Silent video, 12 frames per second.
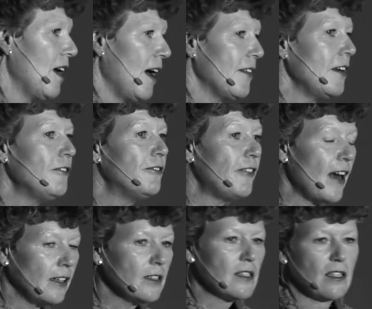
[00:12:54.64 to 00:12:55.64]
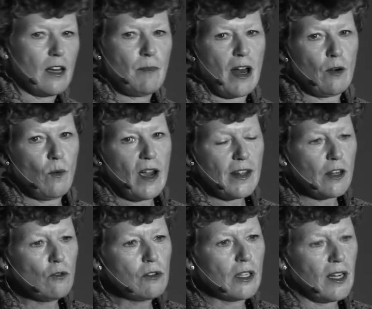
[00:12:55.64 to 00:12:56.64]
about where
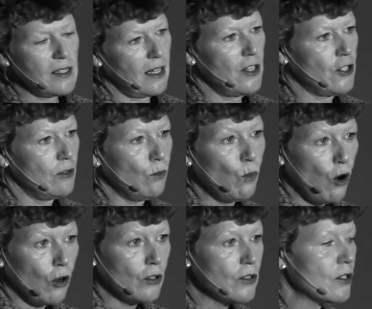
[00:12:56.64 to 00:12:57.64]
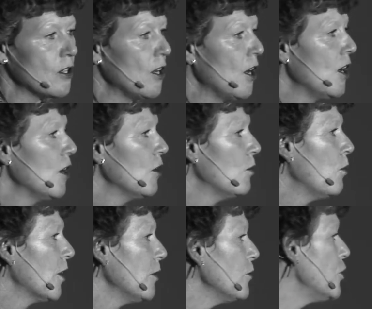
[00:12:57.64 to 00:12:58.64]
the organization was,
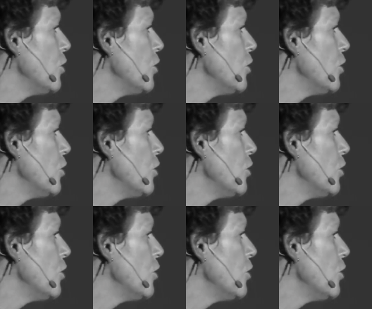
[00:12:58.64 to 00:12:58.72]
what it was